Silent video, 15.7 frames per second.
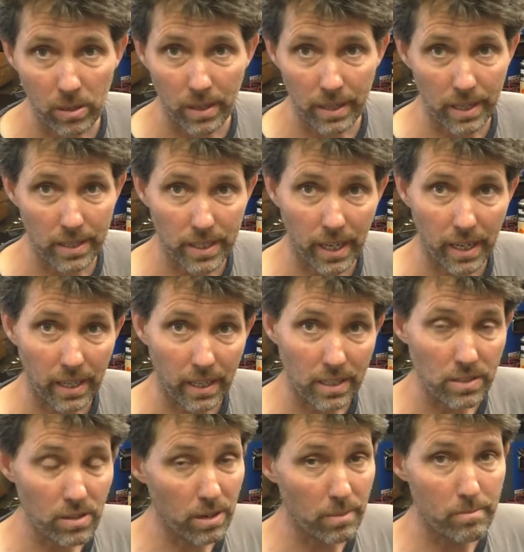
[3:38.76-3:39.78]
all I'm going to take.
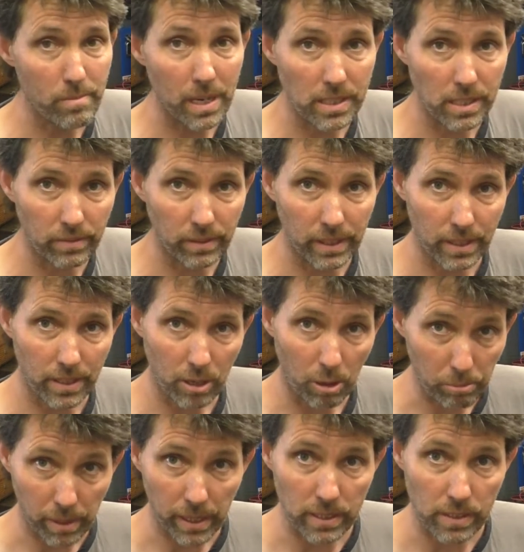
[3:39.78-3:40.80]
It's not a massively
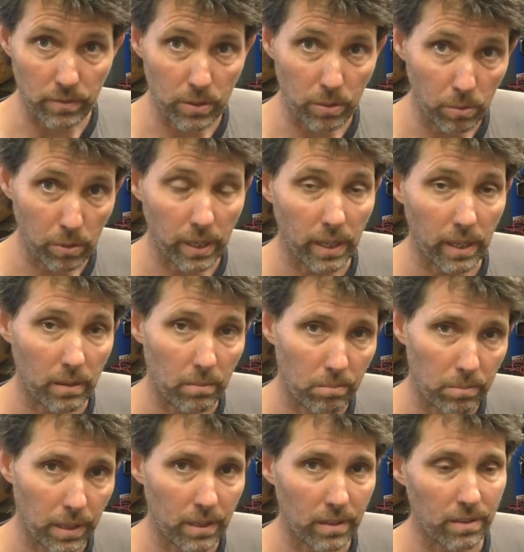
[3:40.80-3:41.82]
comprehensive toolkit,
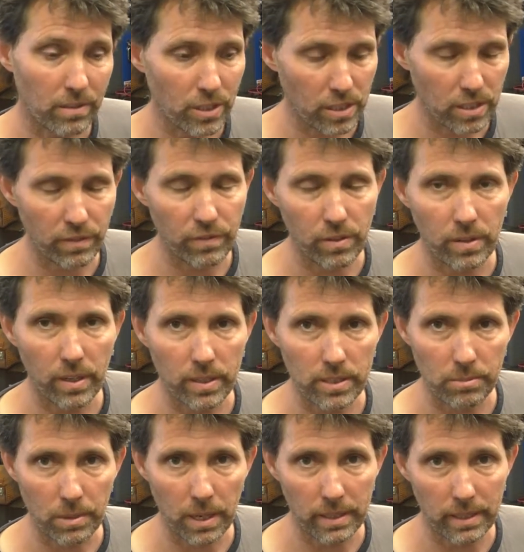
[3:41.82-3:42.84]
but just a few things
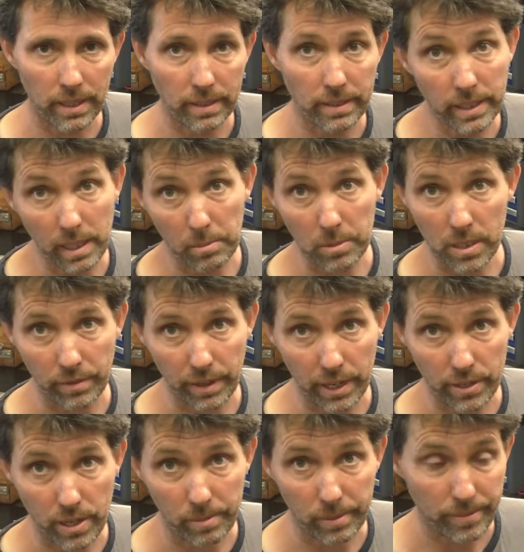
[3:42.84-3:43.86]
I might need to get myself out
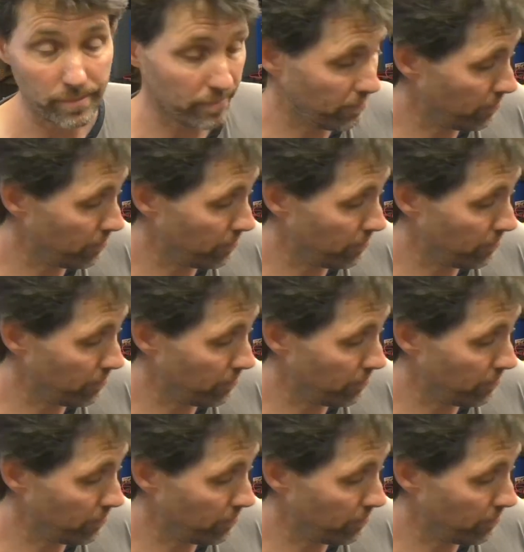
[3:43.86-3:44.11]
of trouble.